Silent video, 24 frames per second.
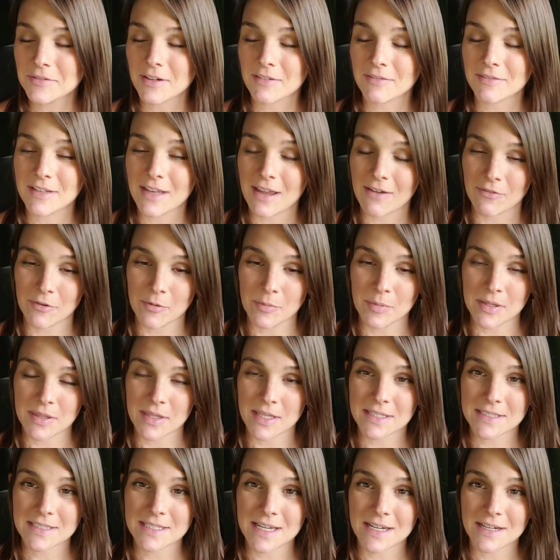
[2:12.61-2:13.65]
I've never been
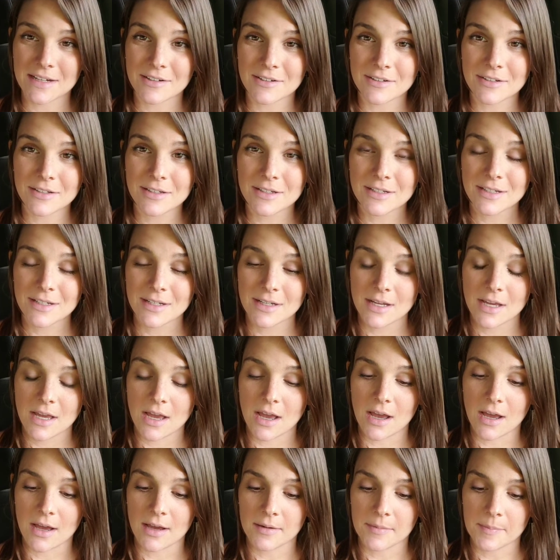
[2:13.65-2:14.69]
that tired
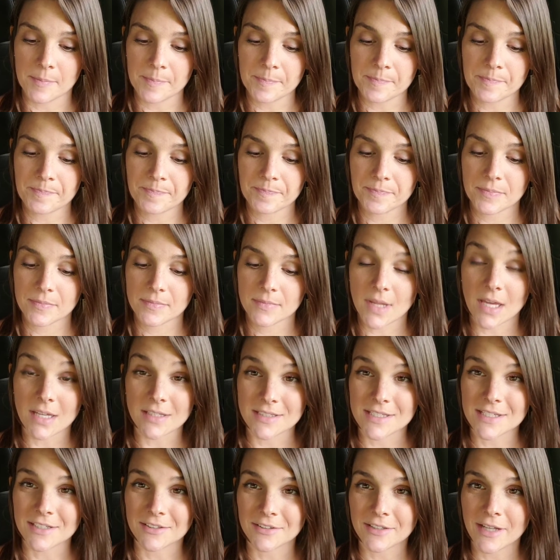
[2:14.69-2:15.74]

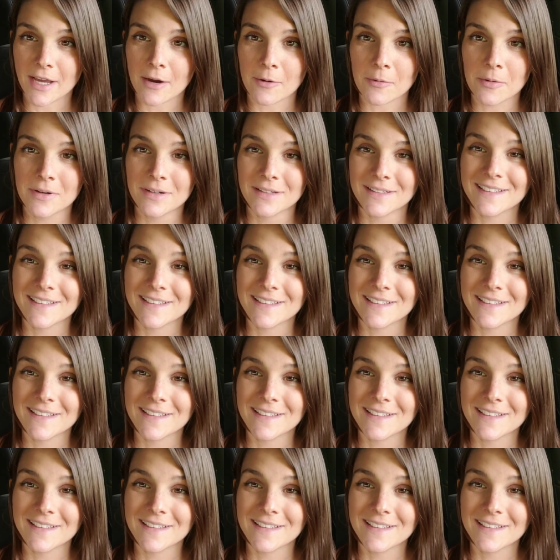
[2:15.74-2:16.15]
until now.